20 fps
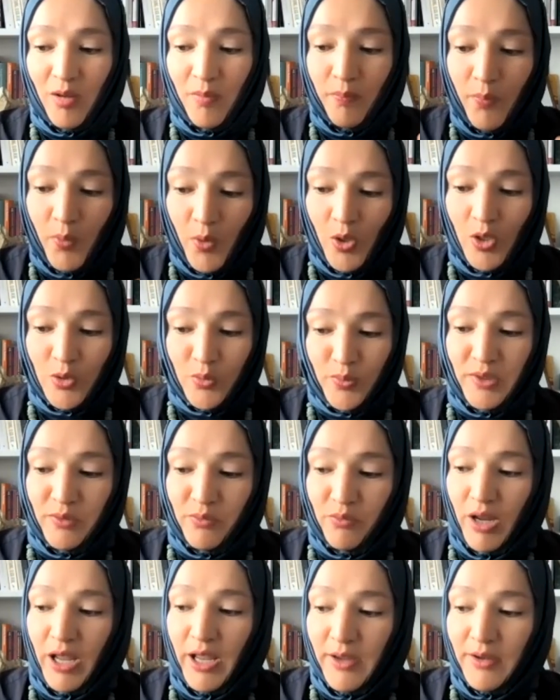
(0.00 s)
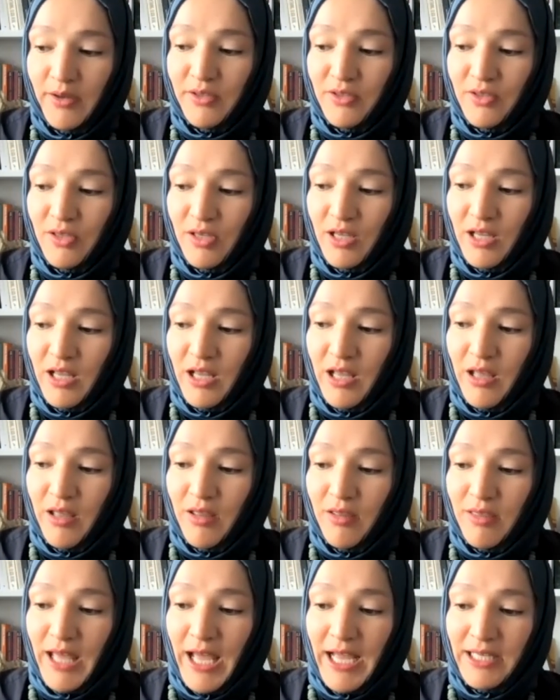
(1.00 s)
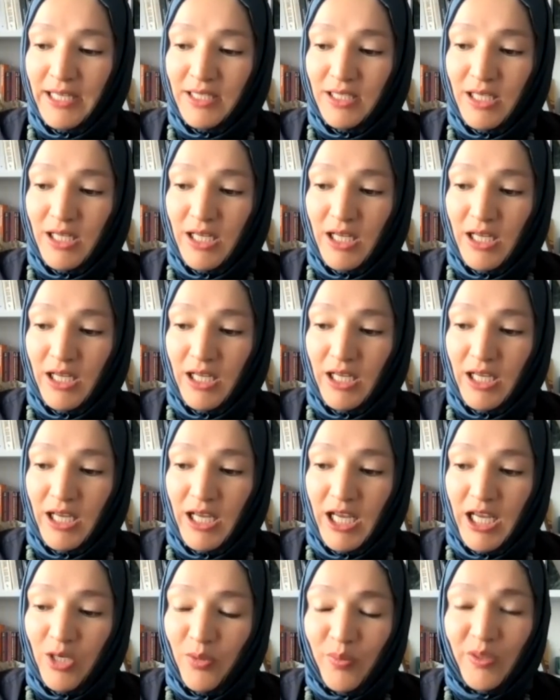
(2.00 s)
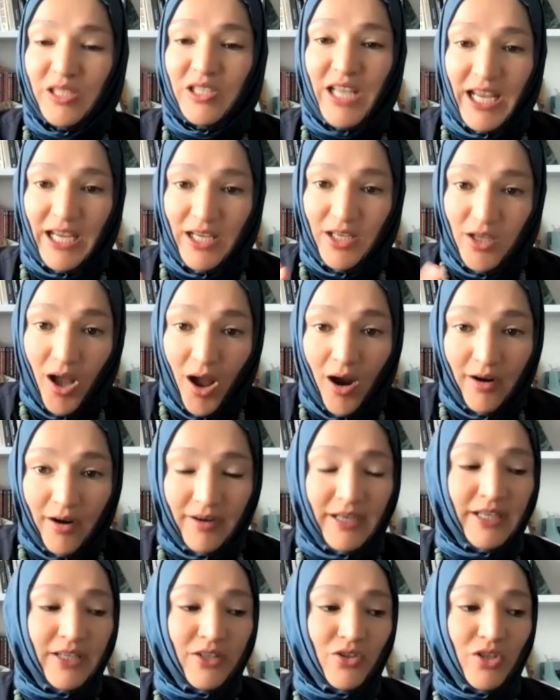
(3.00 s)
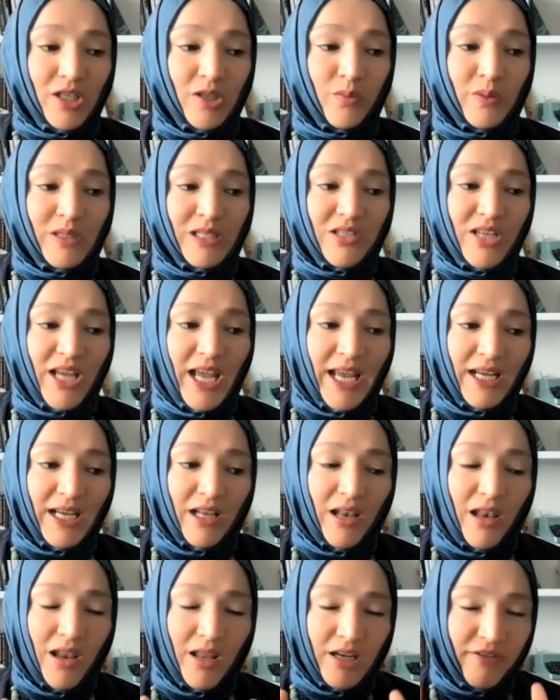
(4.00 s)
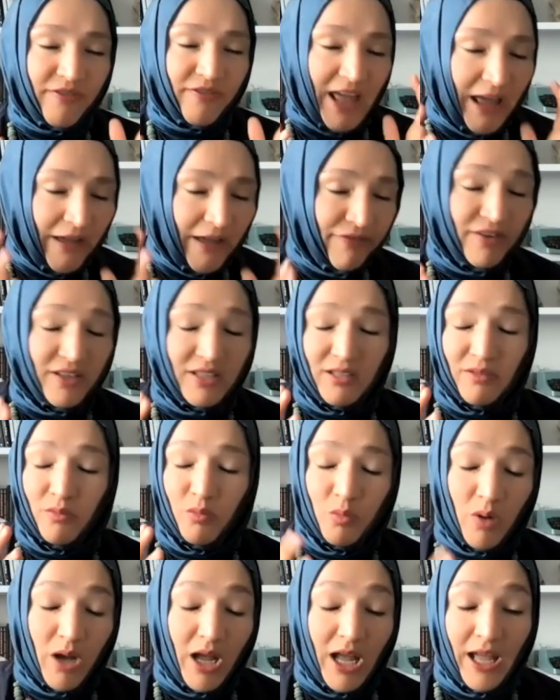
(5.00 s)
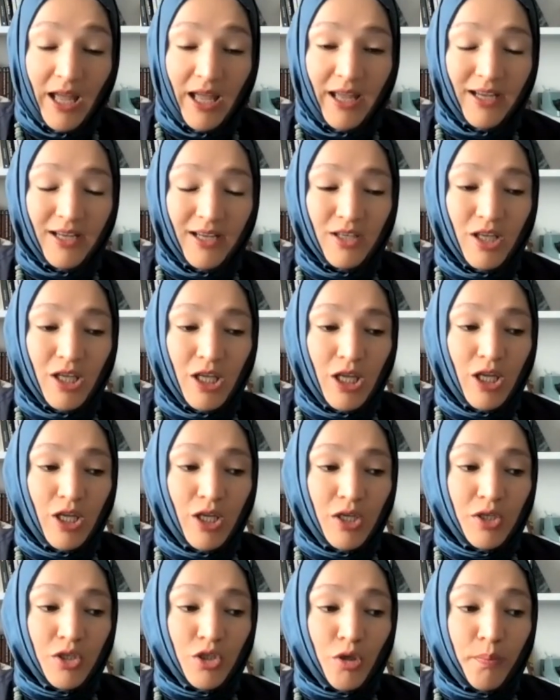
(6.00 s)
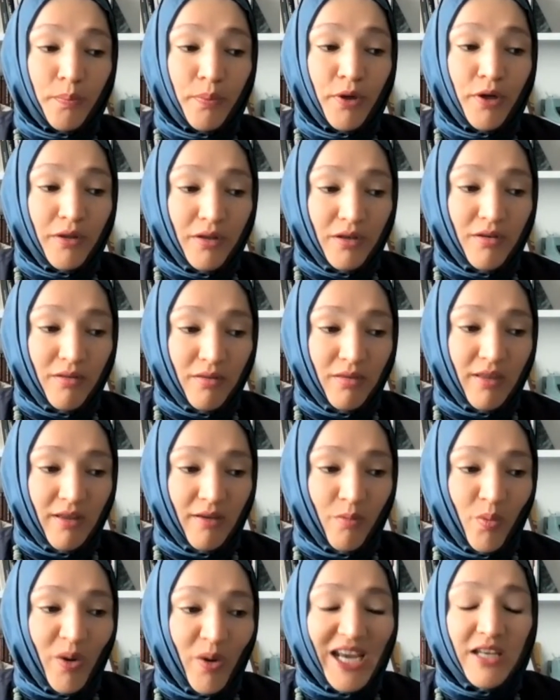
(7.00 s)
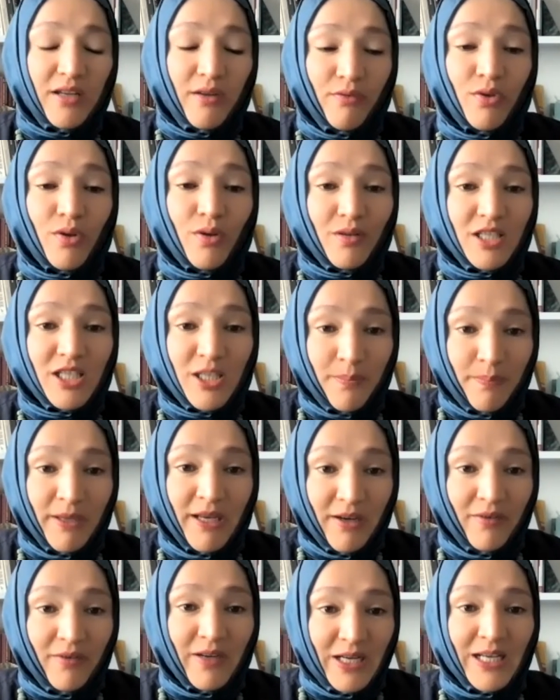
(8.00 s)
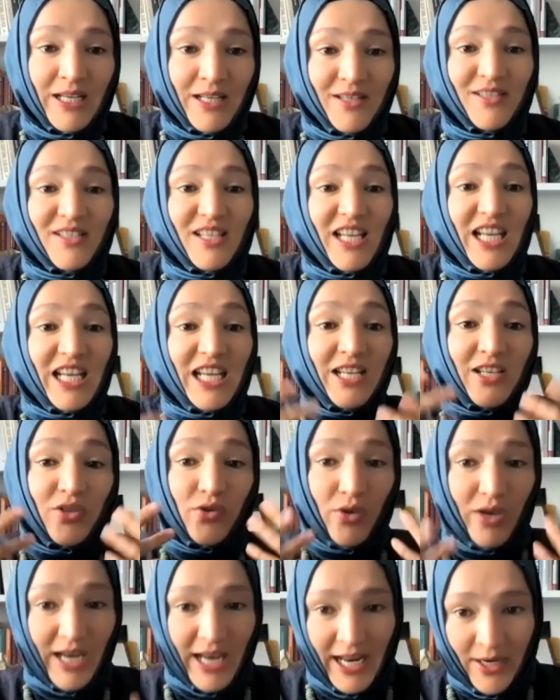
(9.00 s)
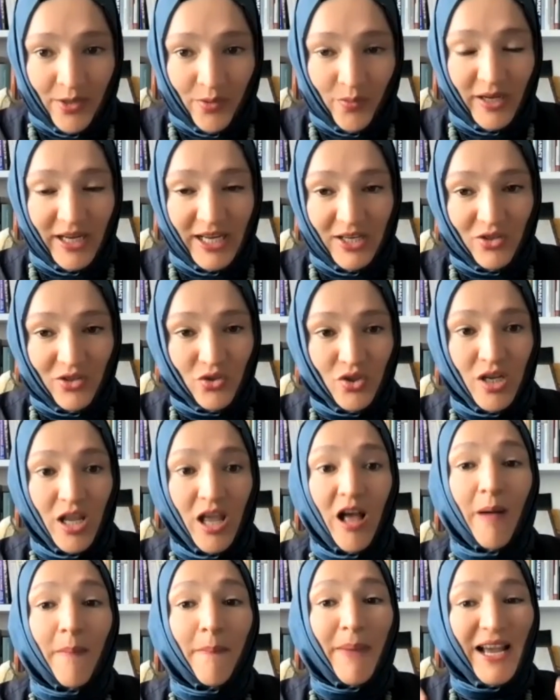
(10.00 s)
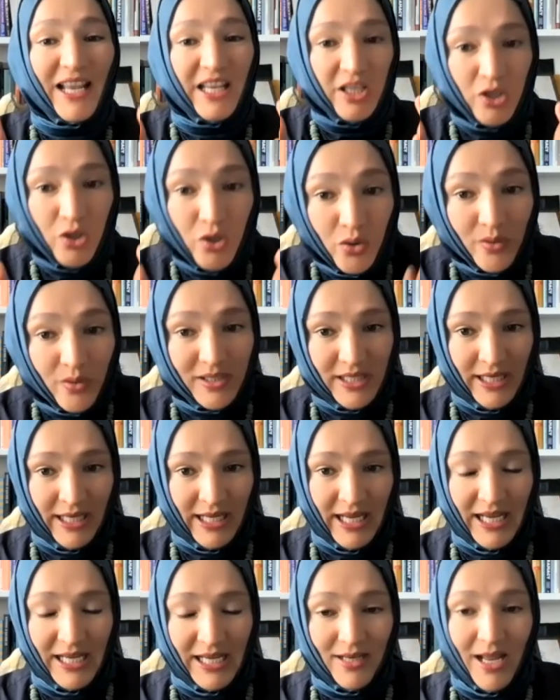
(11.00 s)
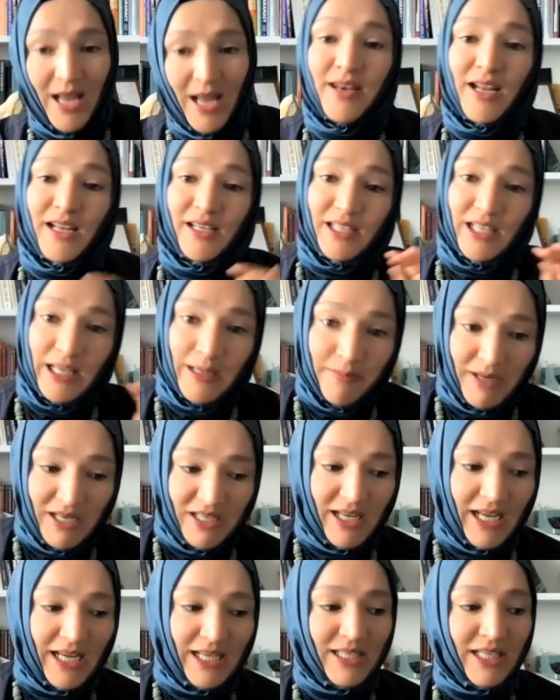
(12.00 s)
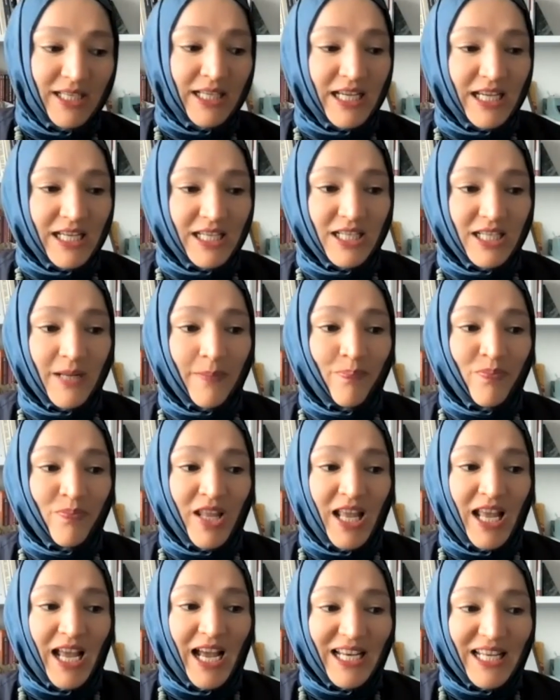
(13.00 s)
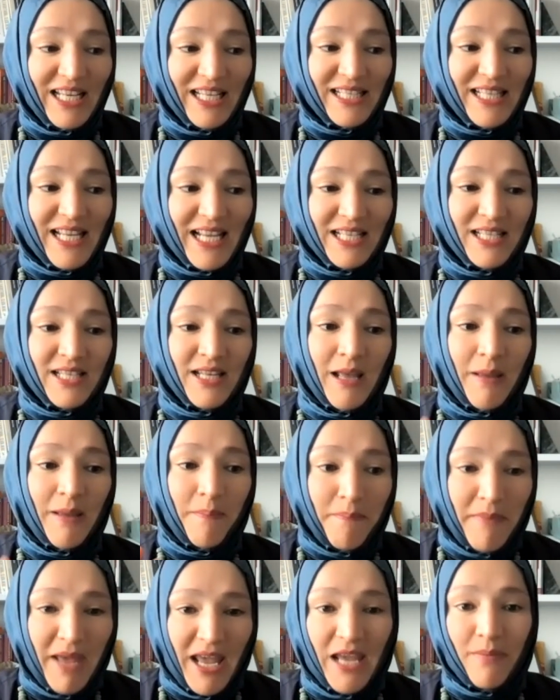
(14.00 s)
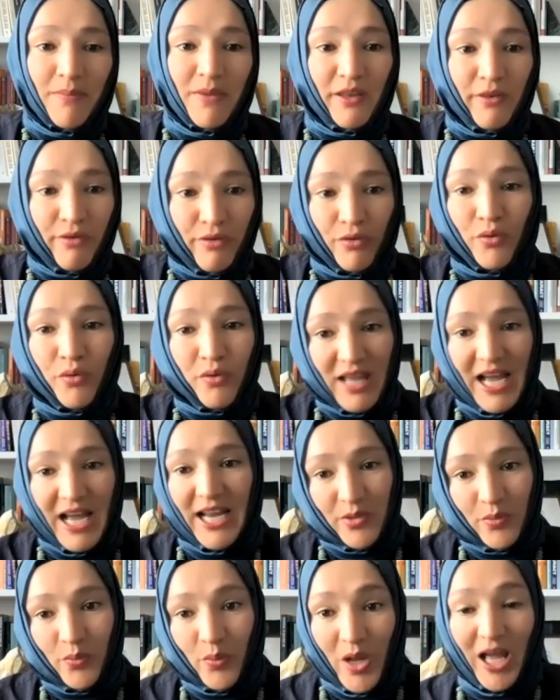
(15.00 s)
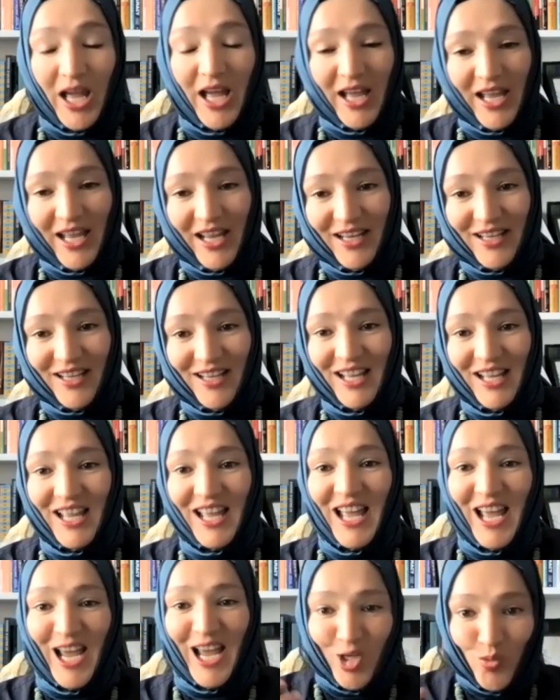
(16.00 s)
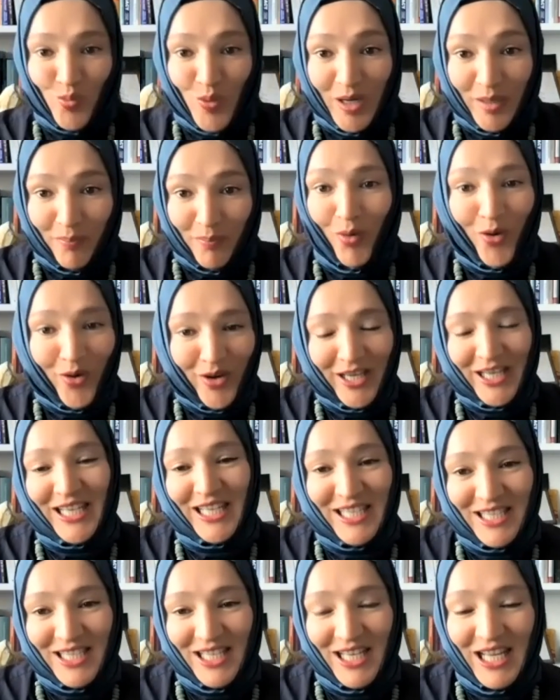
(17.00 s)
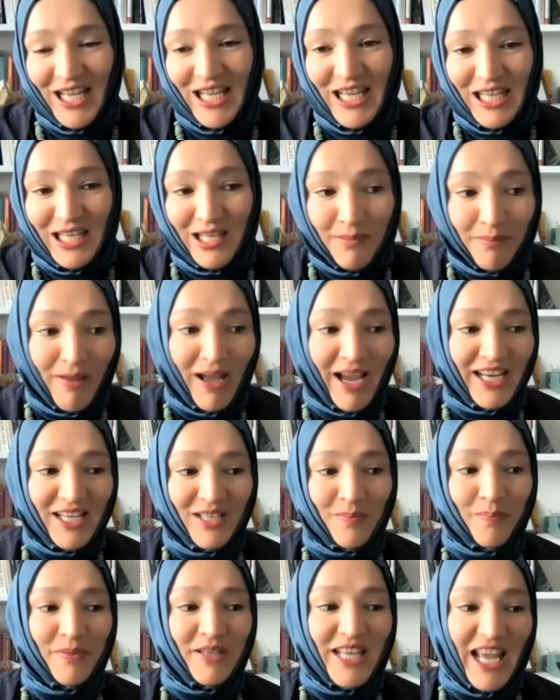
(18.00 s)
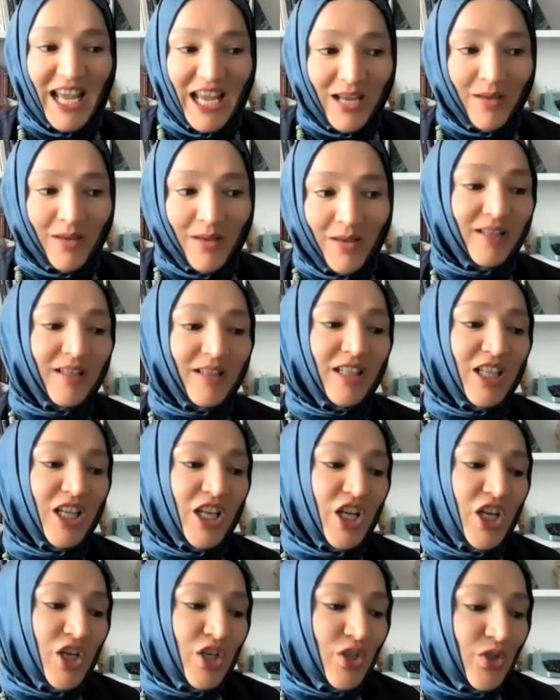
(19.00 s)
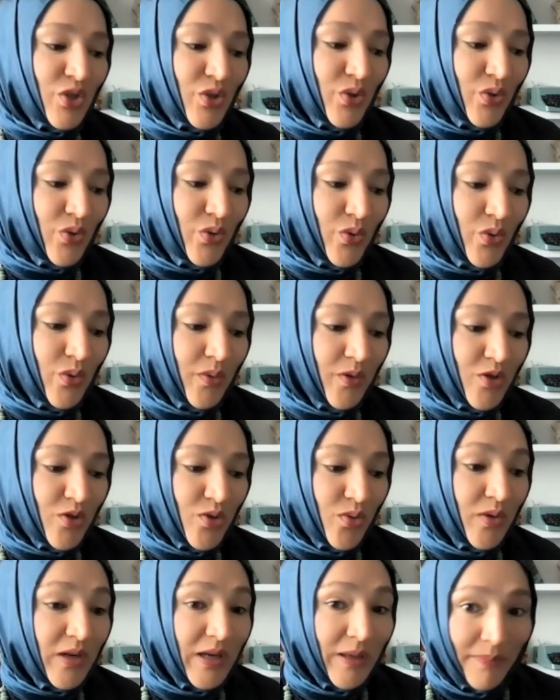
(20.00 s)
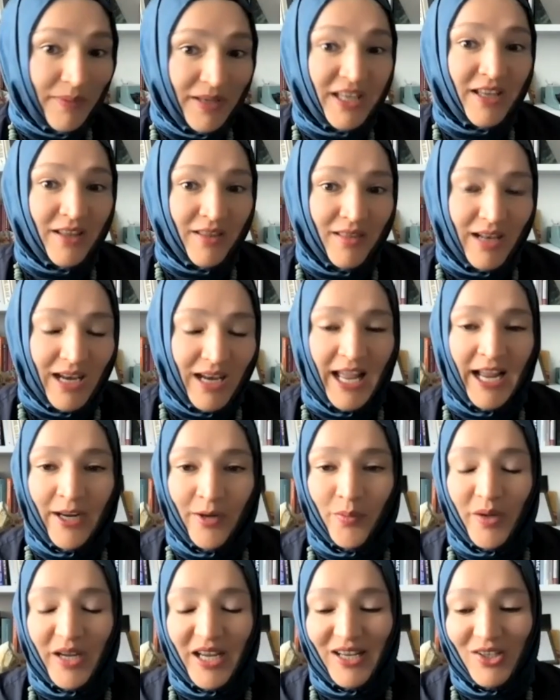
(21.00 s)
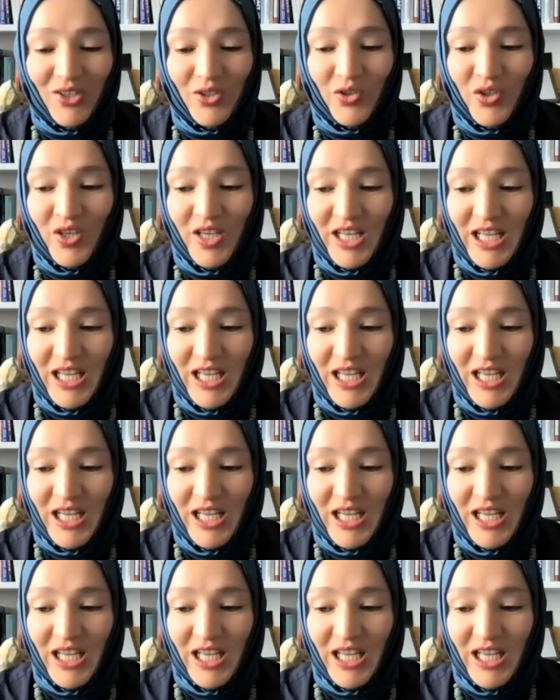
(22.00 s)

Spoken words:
Baldwin wrote that it will take courage, it will take a lot of effort and work to put the weight of your experience into language by using it and not imitating it. And he says maybe through that work, at one point, he might be able to truly be in the language.